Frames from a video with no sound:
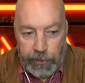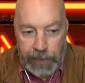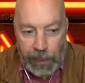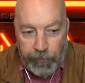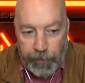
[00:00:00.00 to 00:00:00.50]
on
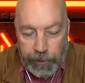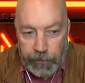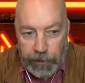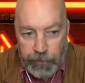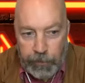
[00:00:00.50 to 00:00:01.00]
top of
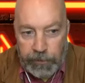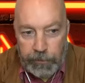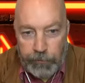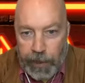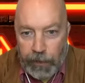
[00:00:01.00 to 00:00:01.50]
Ethereum, or does
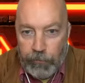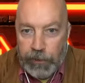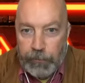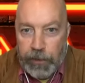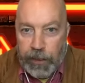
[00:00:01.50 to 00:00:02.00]
it matter
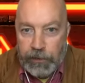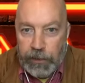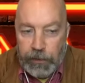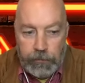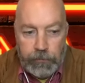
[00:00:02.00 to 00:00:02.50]
which
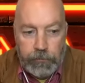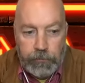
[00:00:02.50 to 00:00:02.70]
blockchain?